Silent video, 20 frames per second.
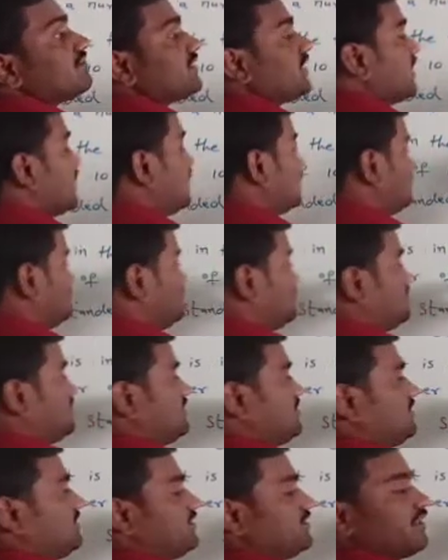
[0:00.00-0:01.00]

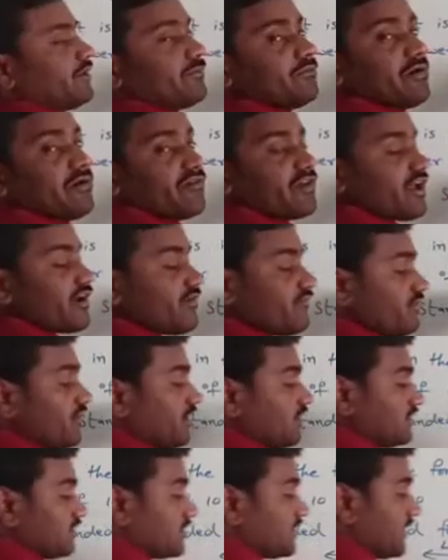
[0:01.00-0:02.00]
tens, the power
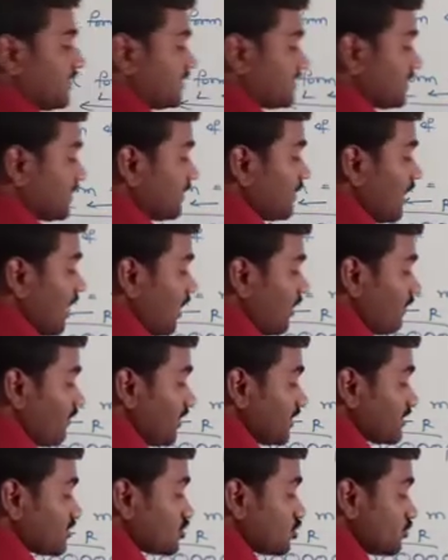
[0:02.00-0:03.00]
of the tens.
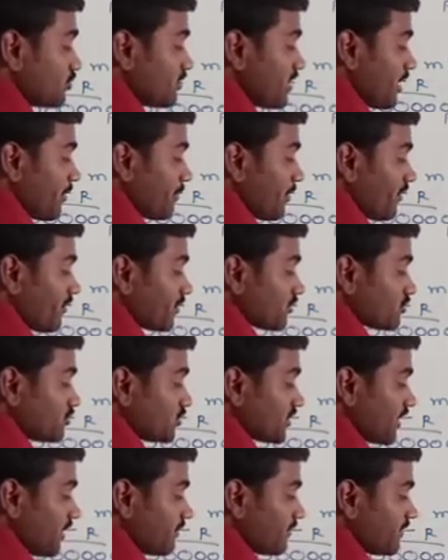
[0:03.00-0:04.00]
What should be a power
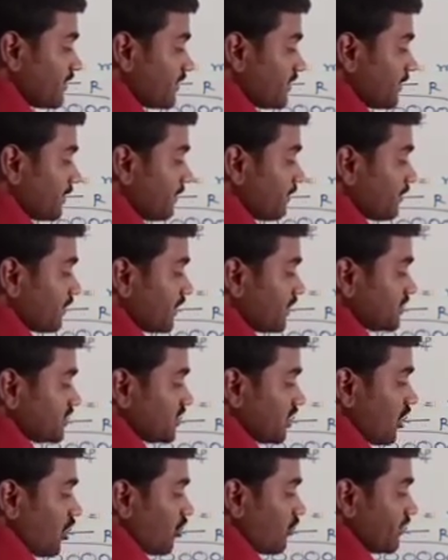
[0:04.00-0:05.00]
should come here?
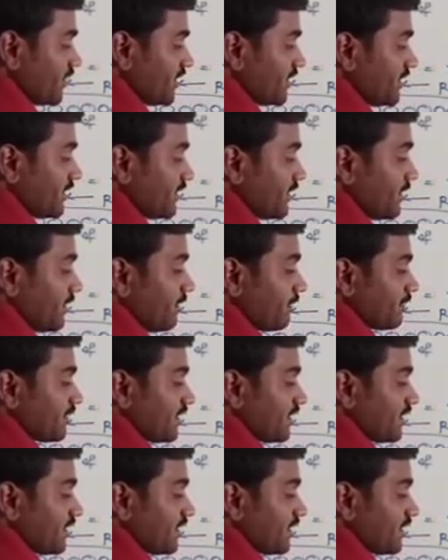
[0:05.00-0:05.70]
See how many